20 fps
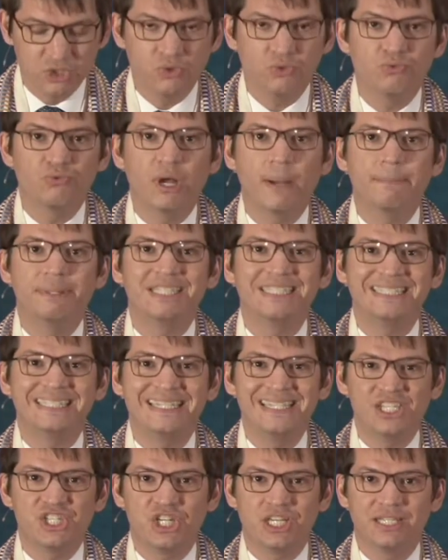
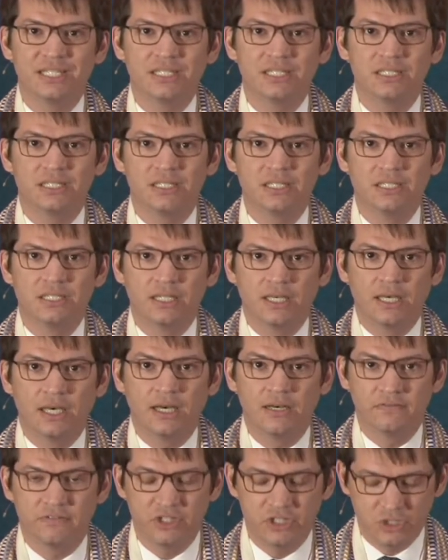repetition
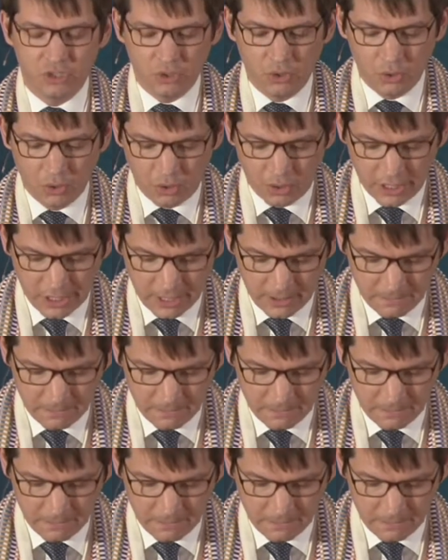of the Torah.